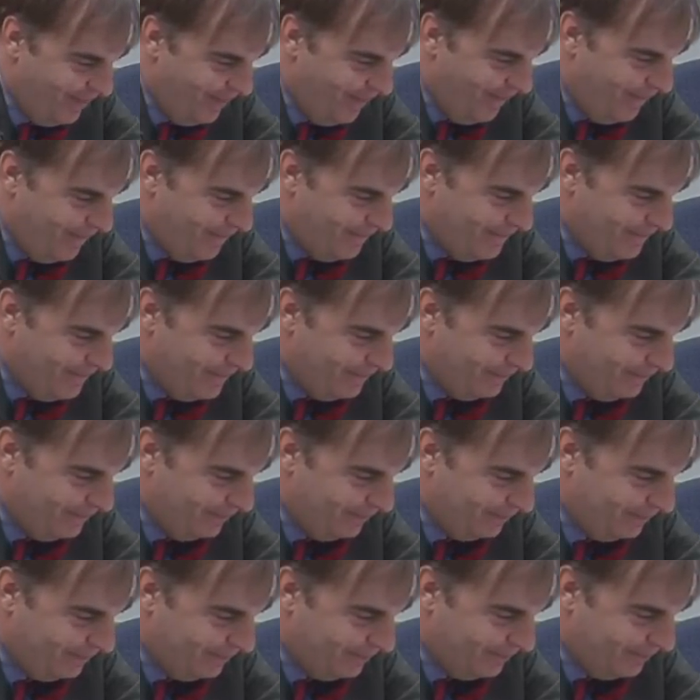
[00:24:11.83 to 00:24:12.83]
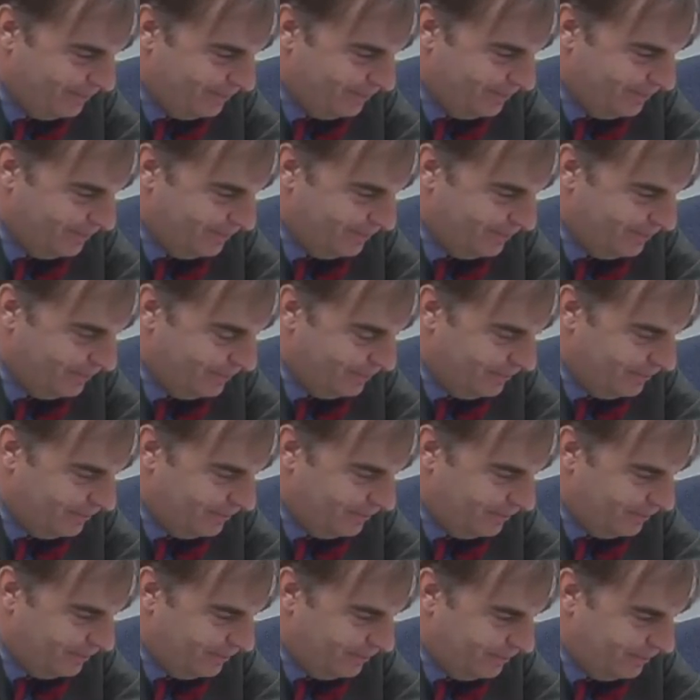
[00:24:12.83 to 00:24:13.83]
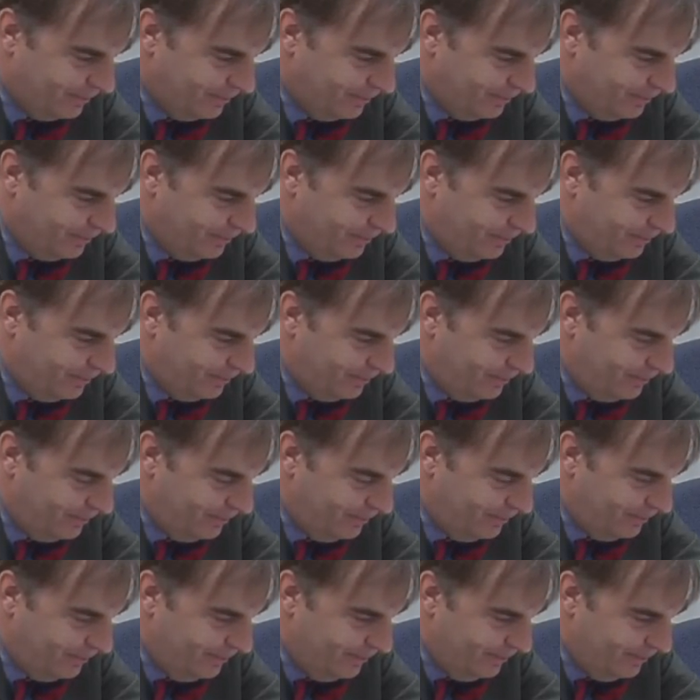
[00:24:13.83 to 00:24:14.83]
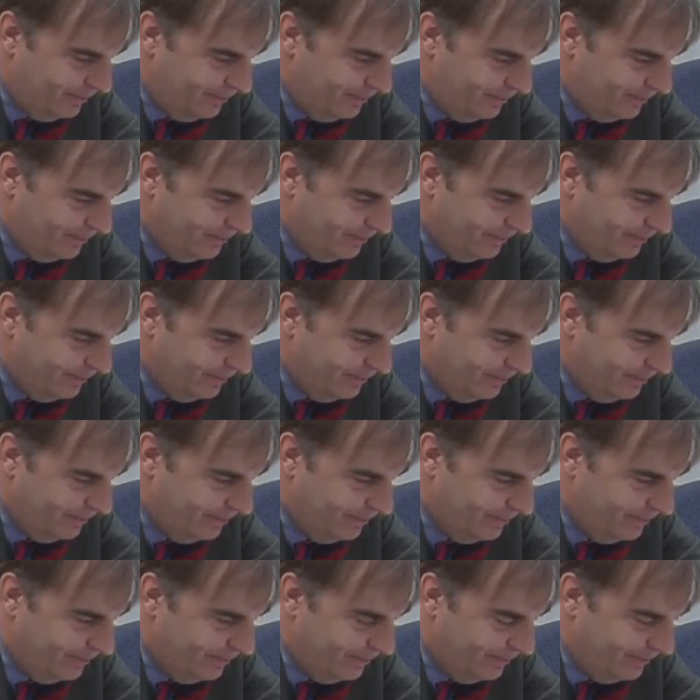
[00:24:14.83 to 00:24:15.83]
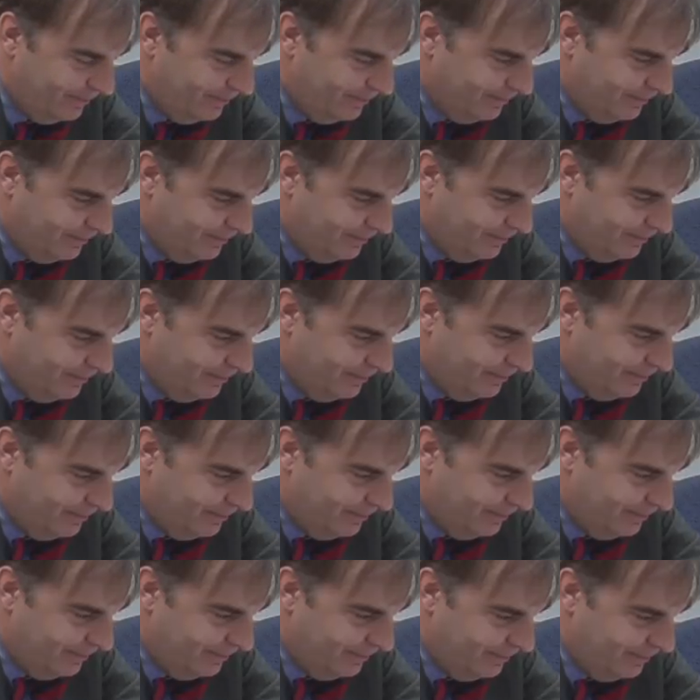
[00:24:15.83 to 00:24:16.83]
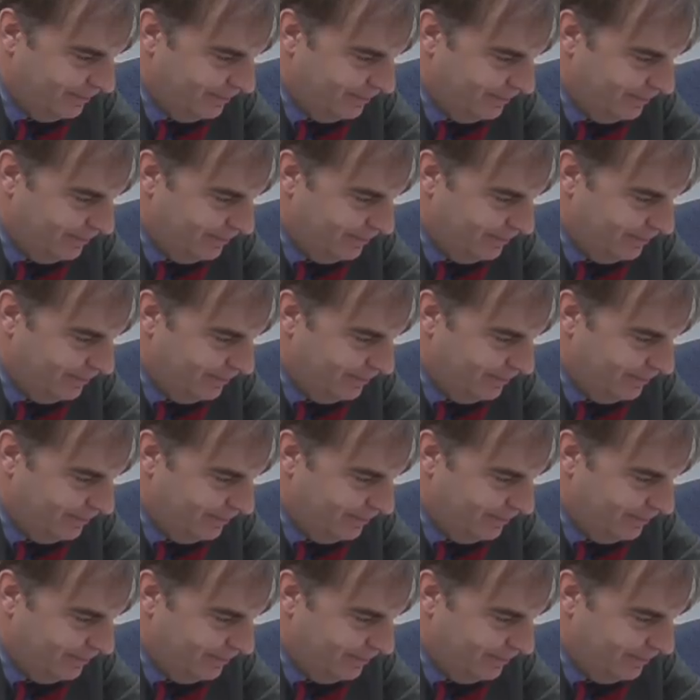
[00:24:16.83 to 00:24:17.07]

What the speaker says: (not speaking)